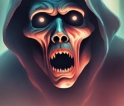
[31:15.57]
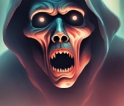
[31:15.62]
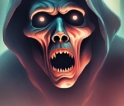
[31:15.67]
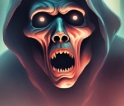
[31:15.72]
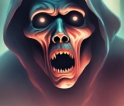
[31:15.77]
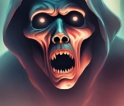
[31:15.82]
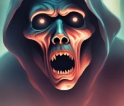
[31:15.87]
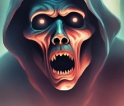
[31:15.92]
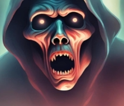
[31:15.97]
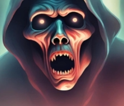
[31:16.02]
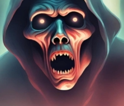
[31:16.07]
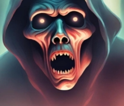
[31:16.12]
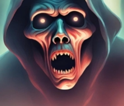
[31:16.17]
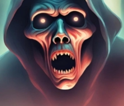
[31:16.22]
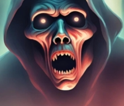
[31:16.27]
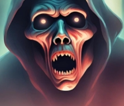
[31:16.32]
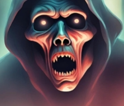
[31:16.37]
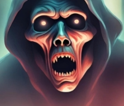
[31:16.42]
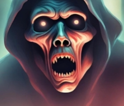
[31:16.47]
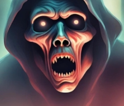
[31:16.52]
He might have been
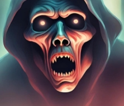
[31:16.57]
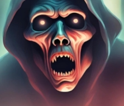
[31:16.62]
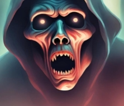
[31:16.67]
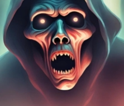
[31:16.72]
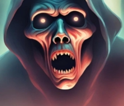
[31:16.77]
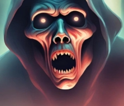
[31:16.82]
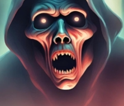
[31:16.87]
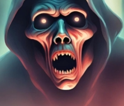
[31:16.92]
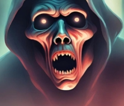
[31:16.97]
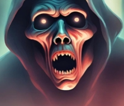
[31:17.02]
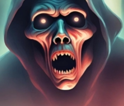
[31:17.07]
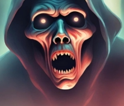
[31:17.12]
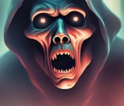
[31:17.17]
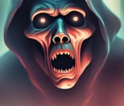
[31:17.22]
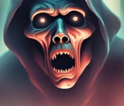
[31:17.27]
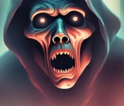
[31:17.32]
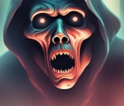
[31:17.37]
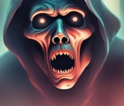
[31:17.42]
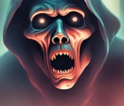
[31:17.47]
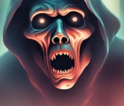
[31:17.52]
blind, deaf,
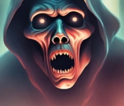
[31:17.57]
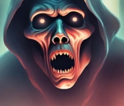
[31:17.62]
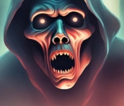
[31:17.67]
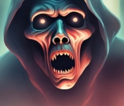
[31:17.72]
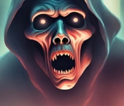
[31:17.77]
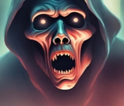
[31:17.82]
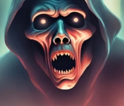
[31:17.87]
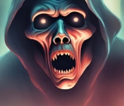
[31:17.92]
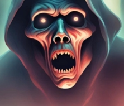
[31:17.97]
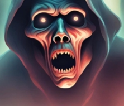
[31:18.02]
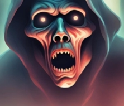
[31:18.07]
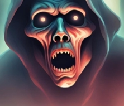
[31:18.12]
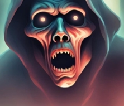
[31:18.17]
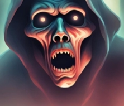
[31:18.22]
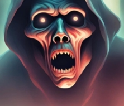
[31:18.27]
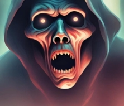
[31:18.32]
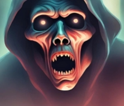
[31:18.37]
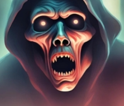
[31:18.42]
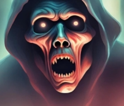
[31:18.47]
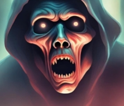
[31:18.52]
and dumb to the universe
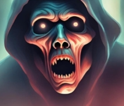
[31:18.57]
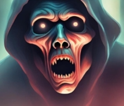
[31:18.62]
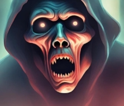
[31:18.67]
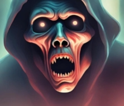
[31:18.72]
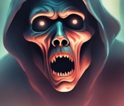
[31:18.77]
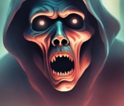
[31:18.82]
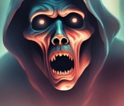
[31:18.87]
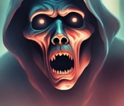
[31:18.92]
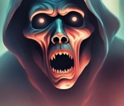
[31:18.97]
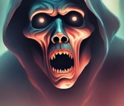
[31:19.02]
at large.